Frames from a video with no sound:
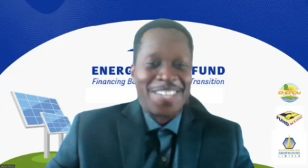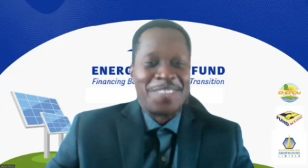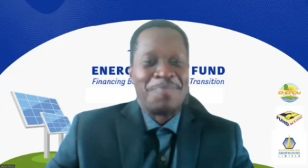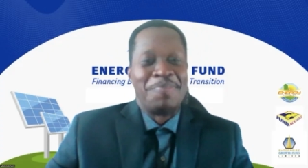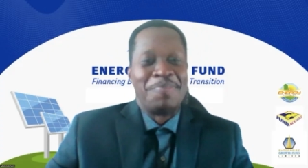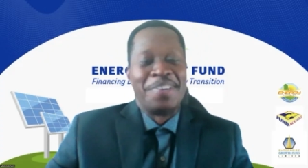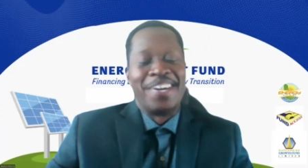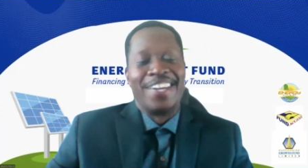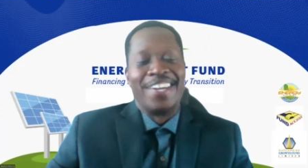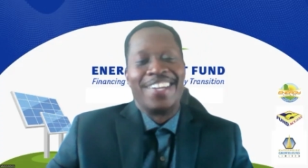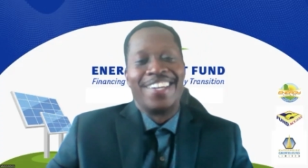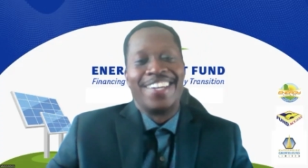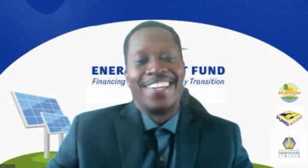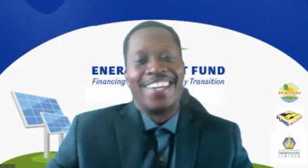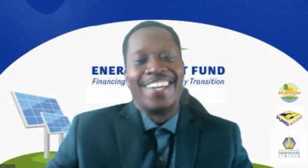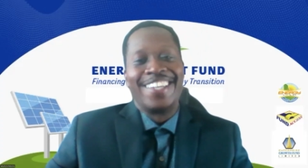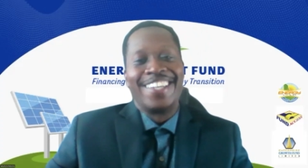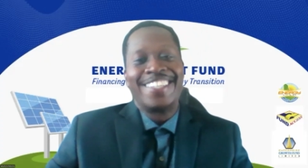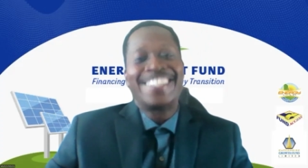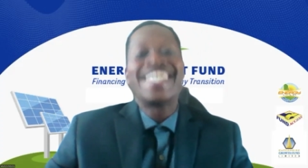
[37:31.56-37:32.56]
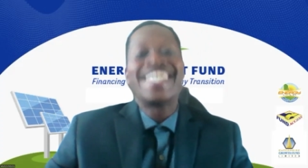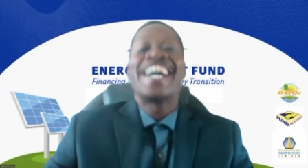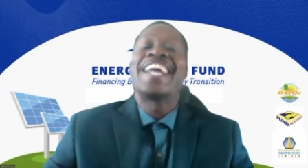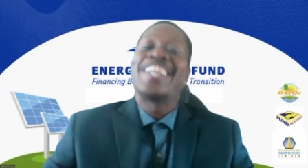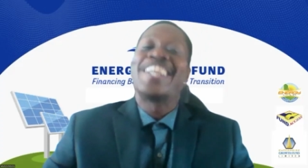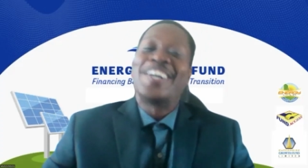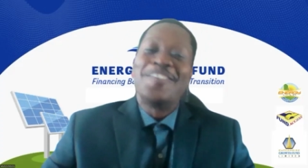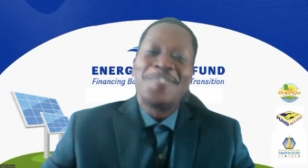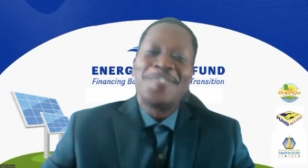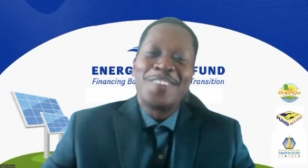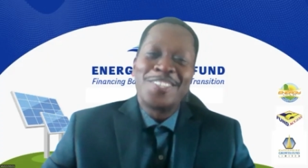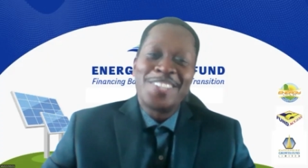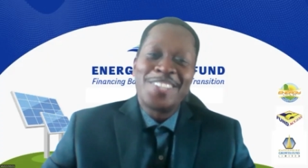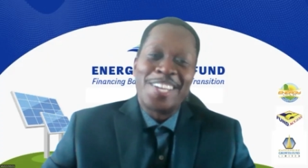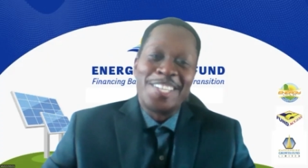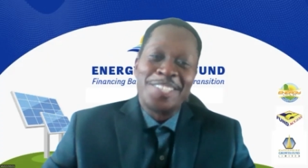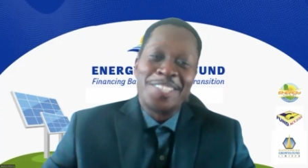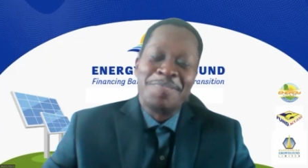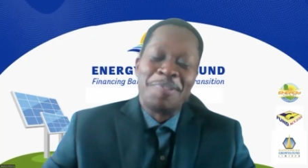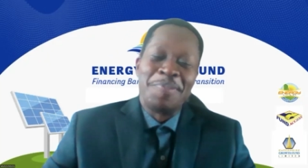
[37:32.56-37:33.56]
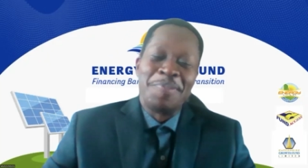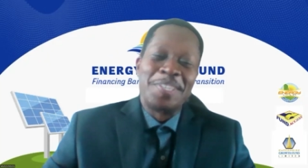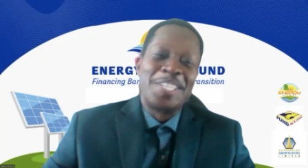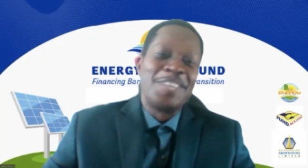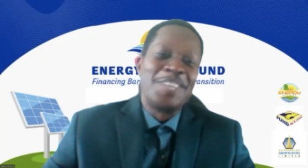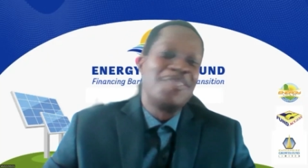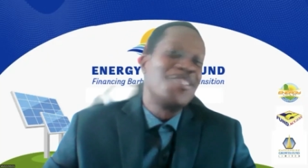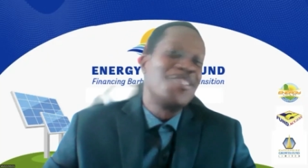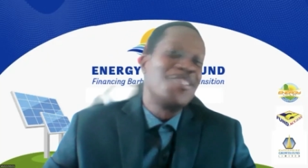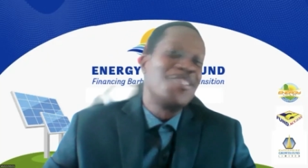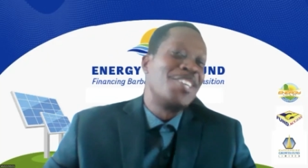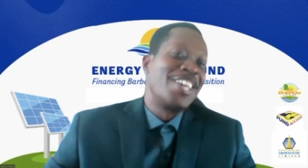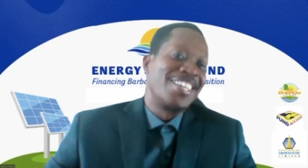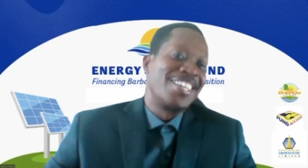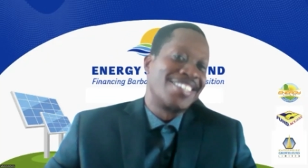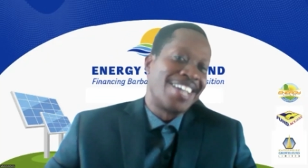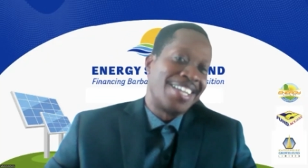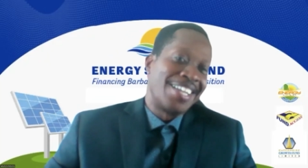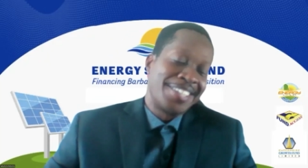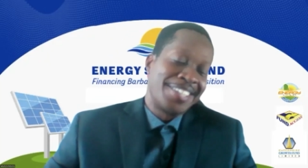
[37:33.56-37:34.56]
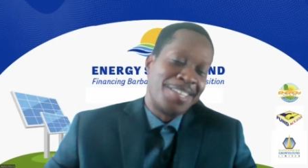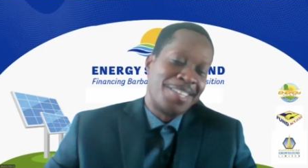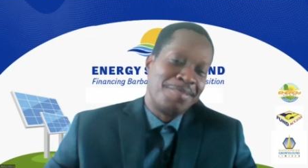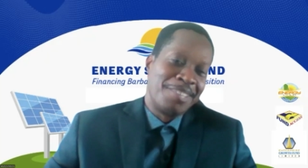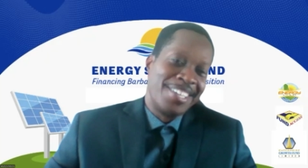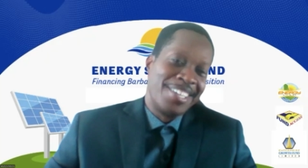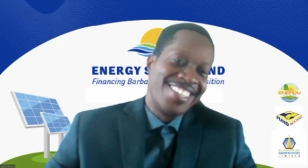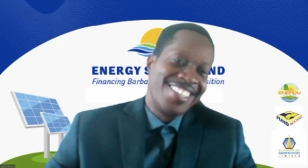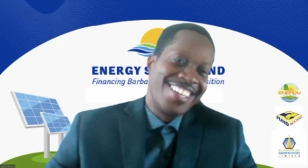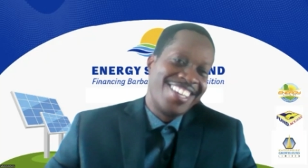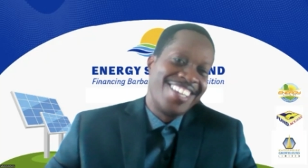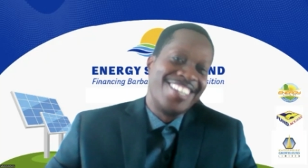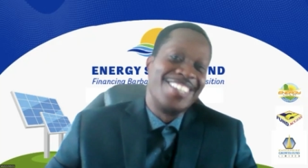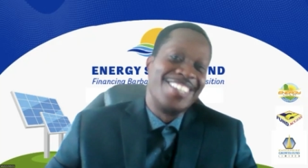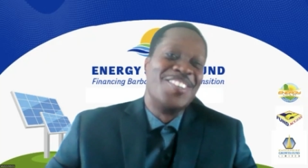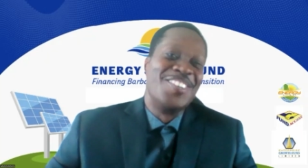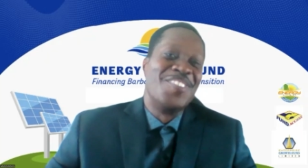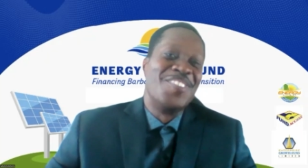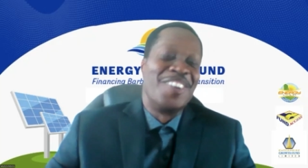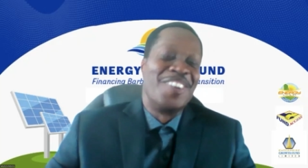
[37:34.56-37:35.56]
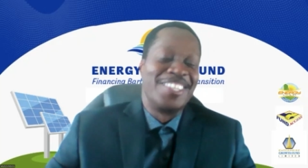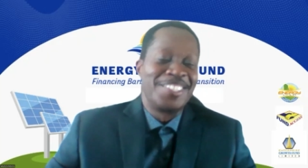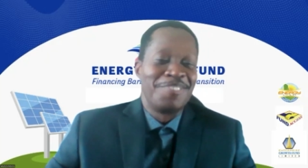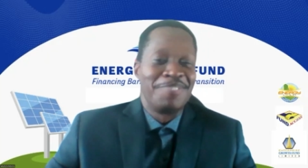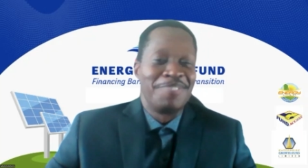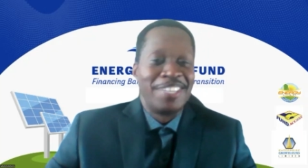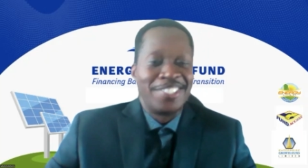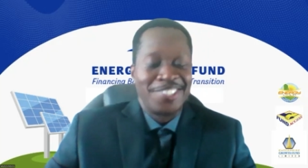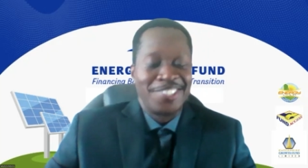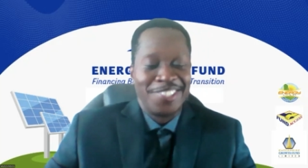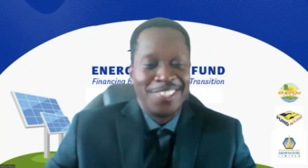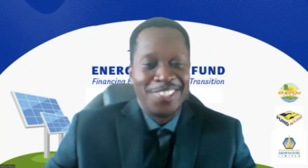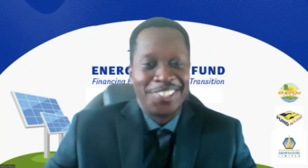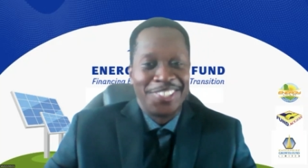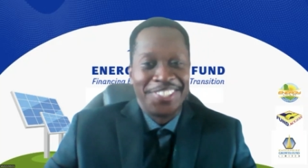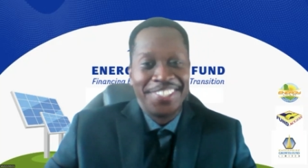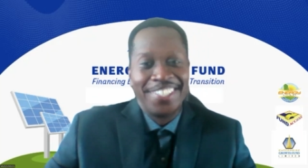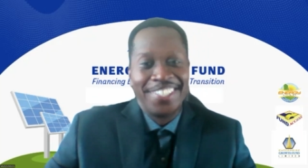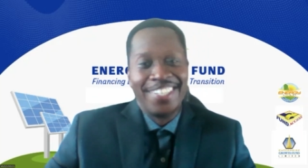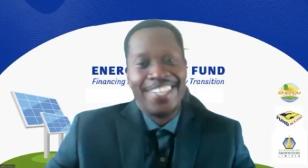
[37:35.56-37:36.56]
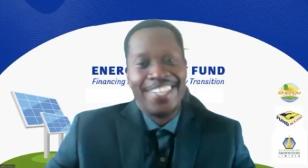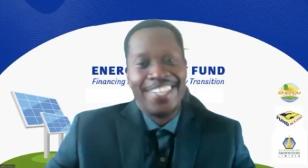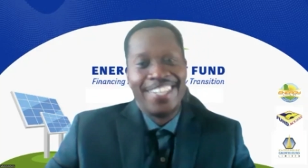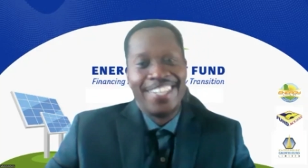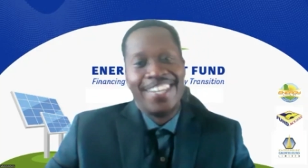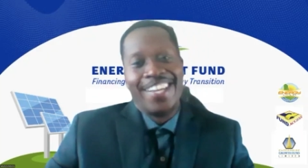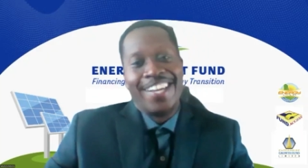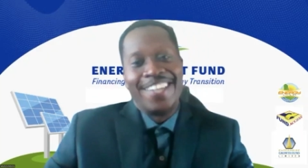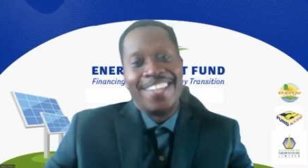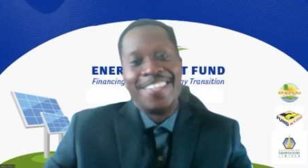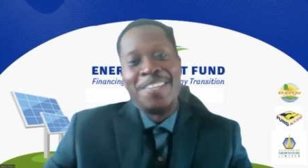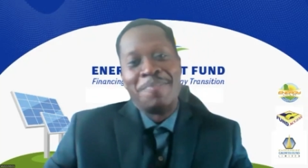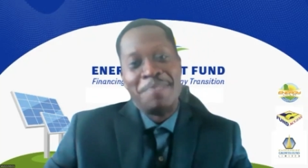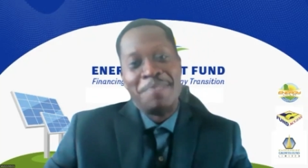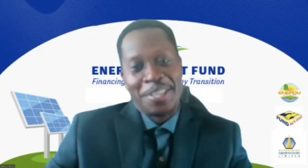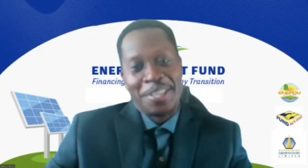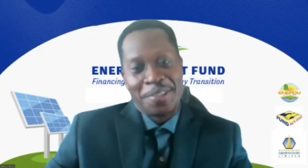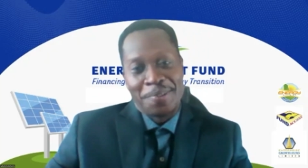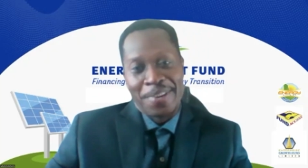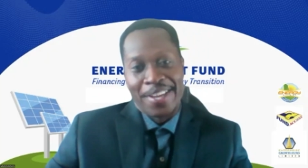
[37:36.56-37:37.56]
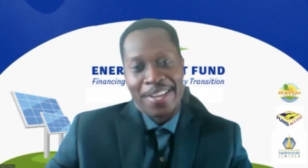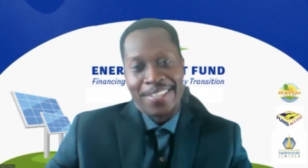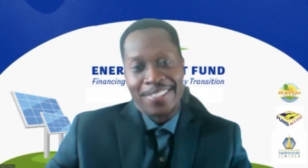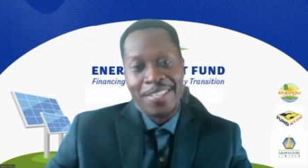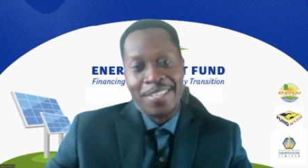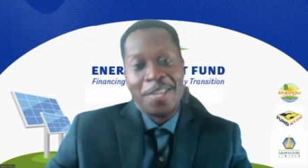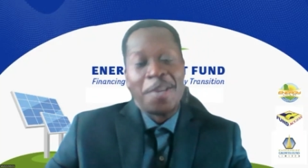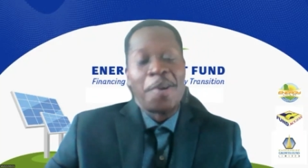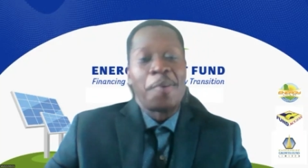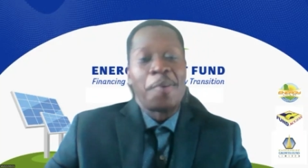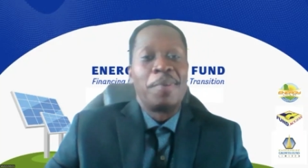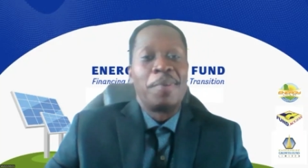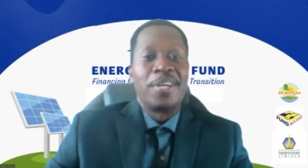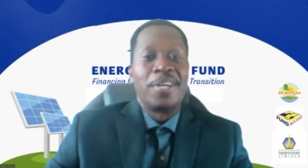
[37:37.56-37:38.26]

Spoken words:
but I can't, unfortunately, at this moment give you an exact timeline, and I don't want to venture there and then be incorrect. But